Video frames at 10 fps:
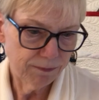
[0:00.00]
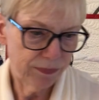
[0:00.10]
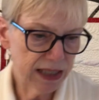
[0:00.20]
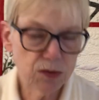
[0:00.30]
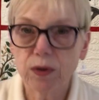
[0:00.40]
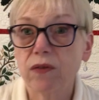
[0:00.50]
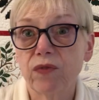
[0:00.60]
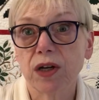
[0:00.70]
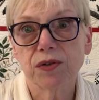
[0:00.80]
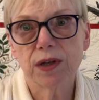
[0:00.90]
That's when the
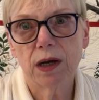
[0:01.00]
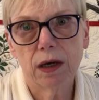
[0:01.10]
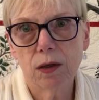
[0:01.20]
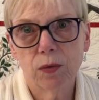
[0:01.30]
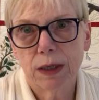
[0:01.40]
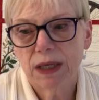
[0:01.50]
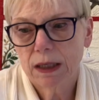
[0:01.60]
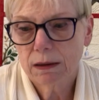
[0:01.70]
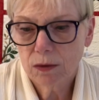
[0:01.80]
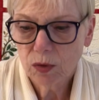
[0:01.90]
fairs are, or when I'm
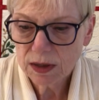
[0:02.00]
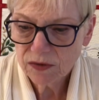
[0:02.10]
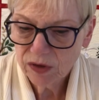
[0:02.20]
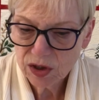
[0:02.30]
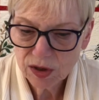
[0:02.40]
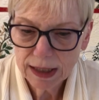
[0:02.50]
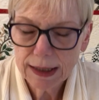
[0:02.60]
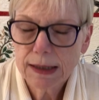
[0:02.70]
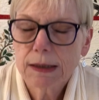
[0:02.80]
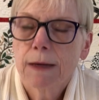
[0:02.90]
getting quilts finished, I
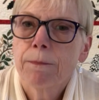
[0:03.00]
guess.